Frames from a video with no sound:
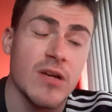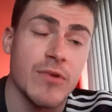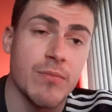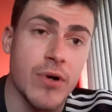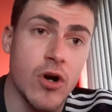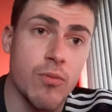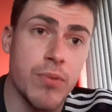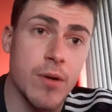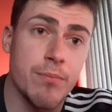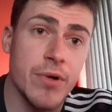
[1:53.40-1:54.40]
But Paul
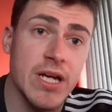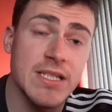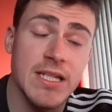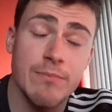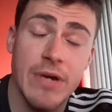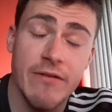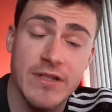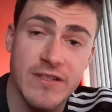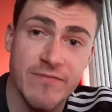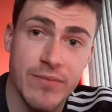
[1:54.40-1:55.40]
Pogba is an
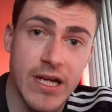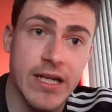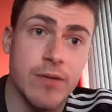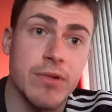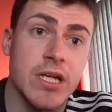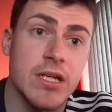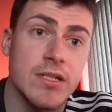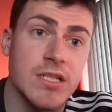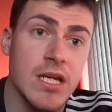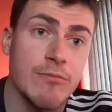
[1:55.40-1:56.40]
imperative player
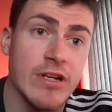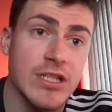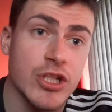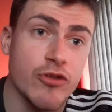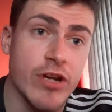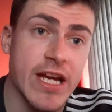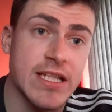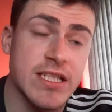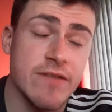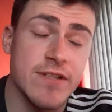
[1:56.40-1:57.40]
because he brings
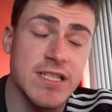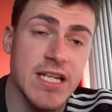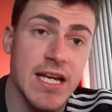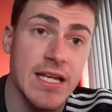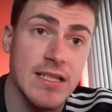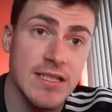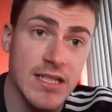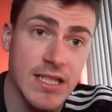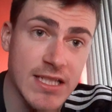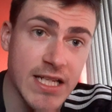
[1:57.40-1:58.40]
creativity to
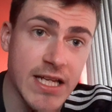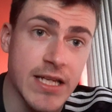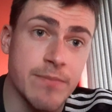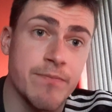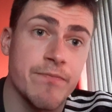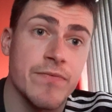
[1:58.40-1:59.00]
the team.